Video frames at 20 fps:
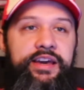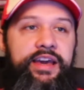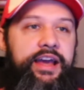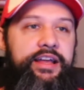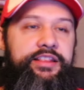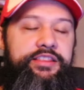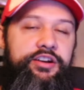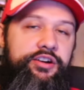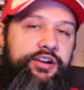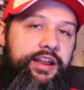
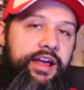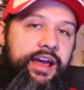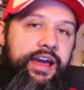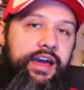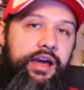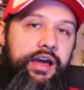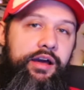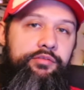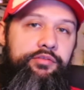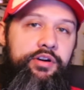and they're going to
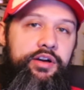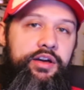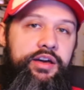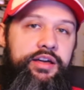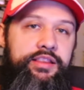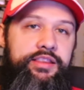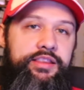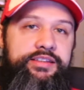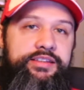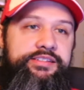have
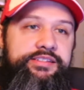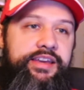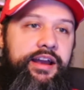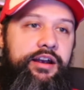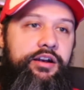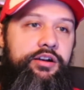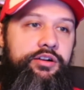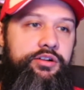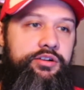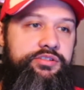these
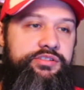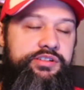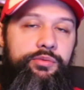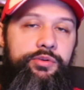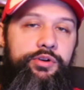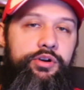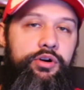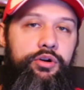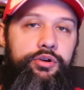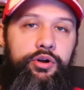characters that
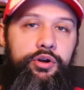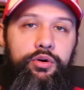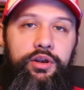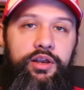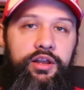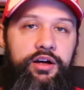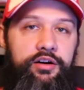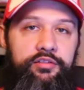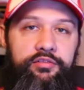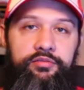we all know and
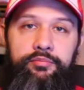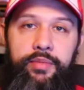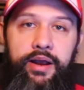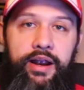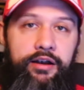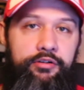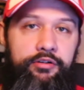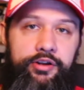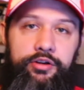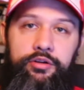love,
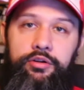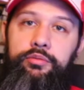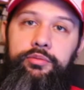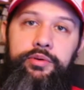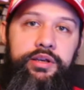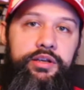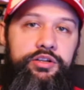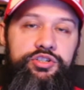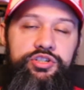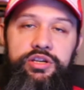Mario,
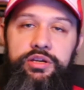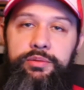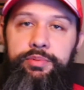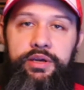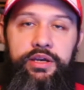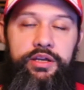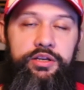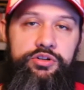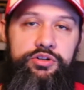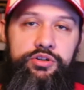Luigi,
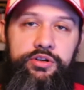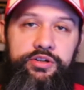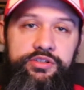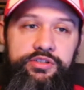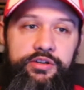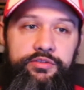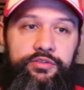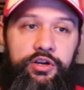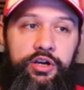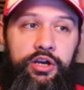Peach, and all that stuff,